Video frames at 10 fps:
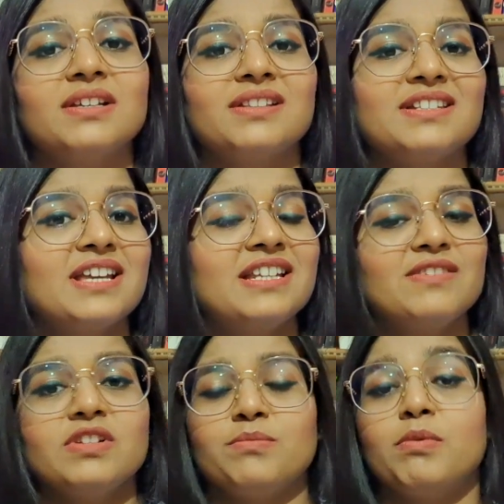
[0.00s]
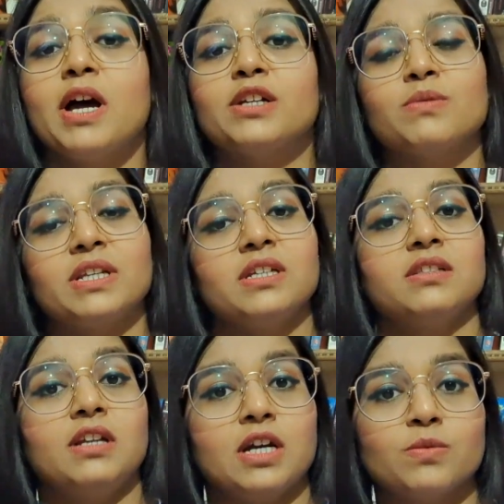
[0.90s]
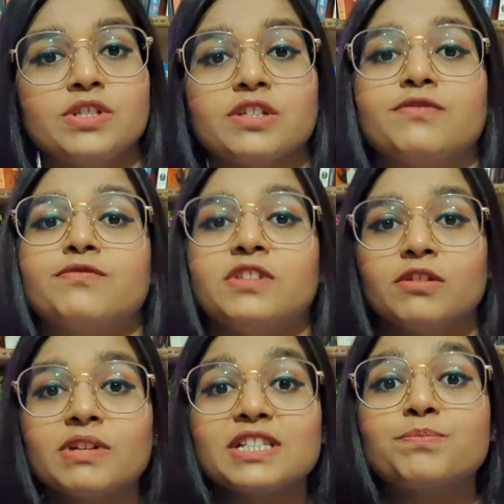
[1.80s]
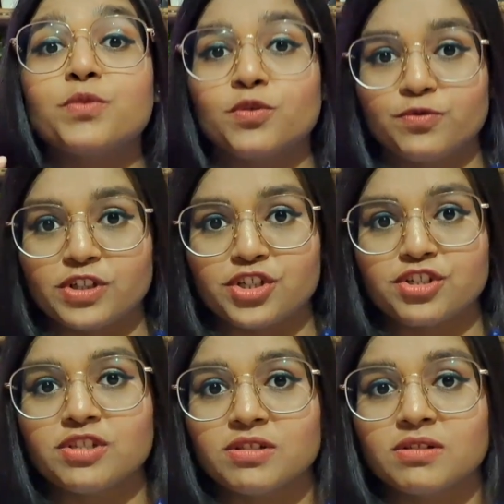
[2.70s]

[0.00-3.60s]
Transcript: This can even apply to any other language if there is provision